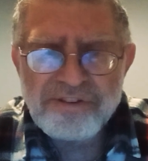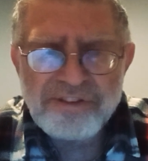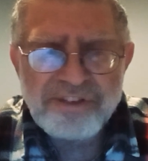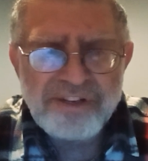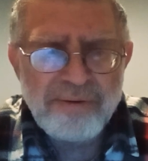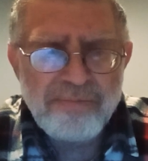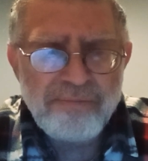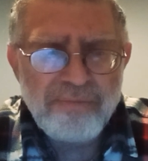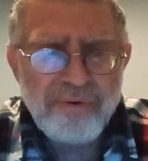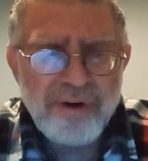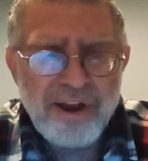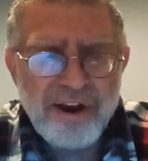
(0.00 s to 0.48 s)

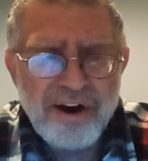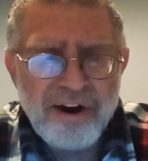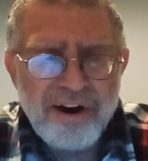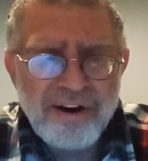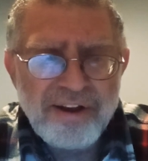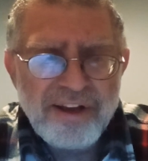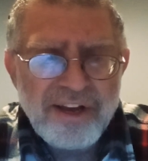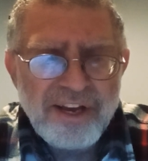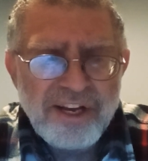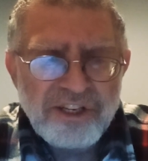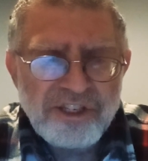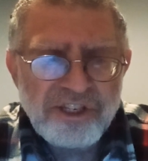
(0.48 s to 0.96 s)

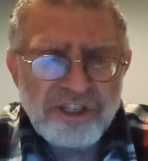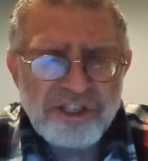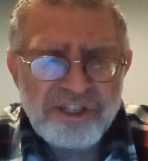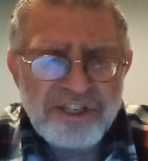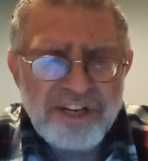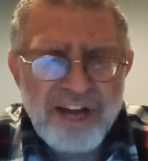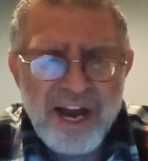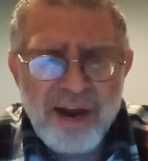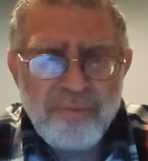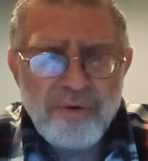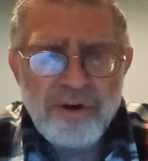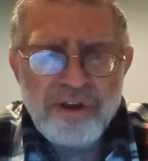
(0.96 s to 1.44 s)
somewhere, just
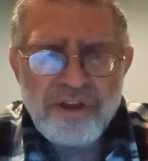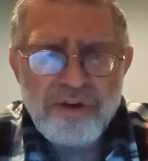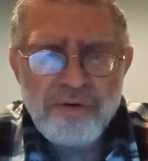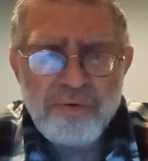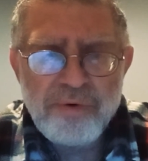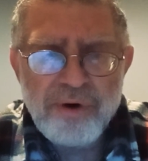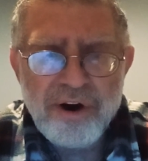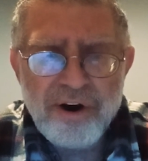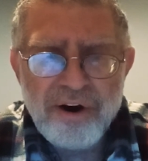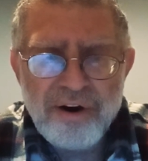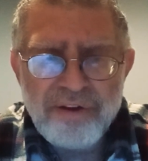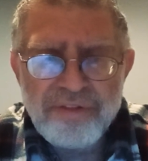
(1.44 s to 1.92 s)
not where
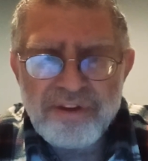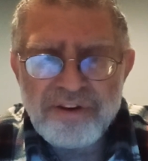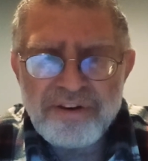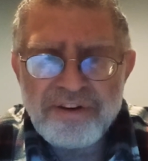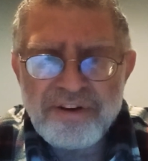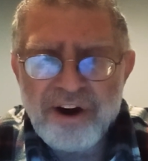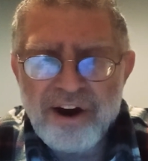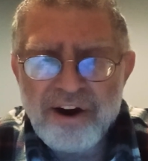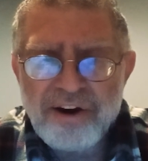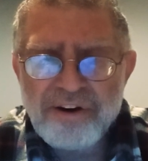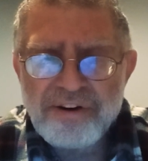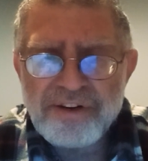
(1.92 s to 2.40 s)
you are, the
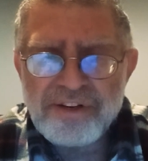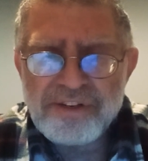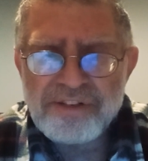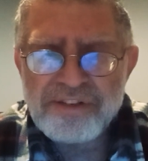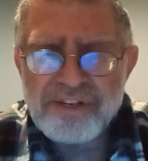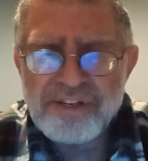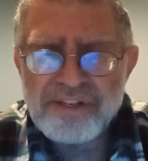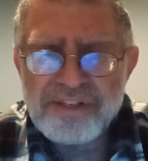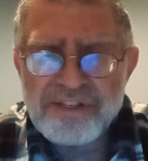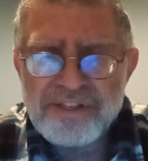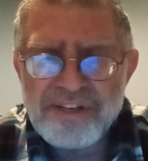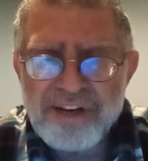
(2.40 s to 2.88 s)

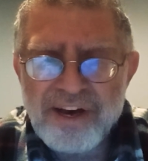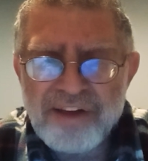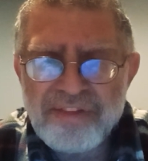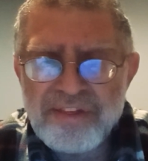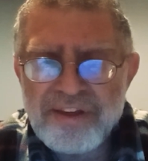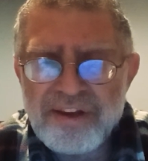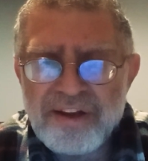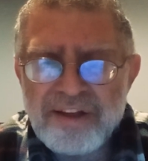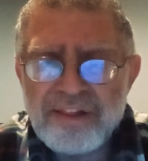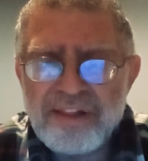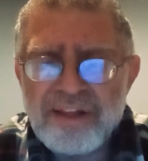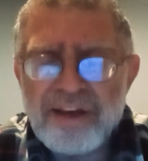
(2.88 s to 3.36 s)
darkness is
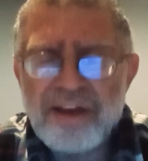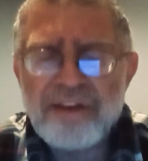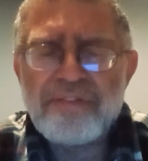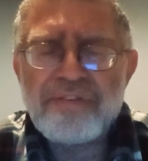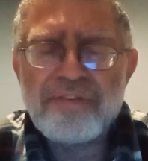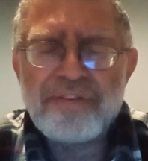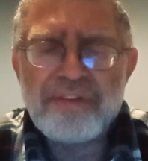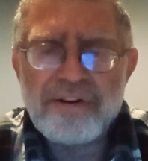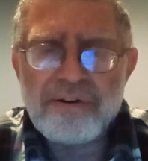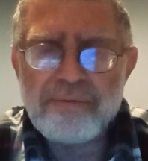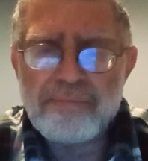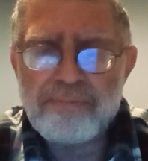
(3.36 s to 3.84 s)
nothing
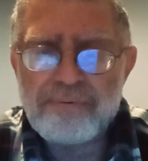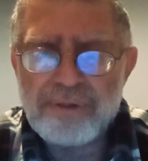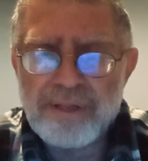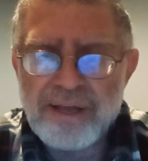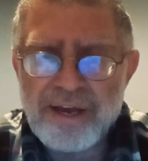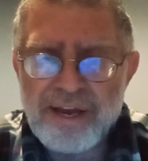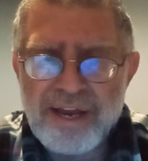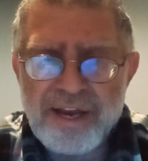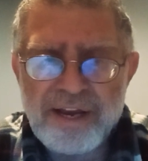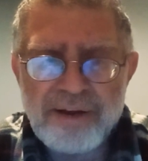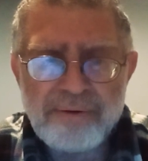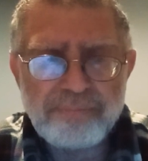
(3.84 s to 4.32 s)
less than a
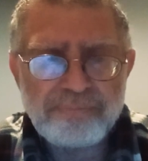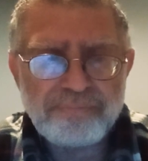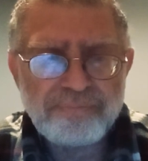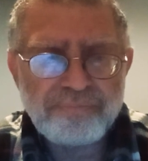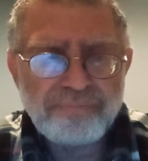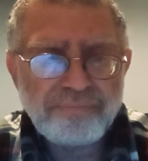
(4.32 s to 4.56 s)
plague.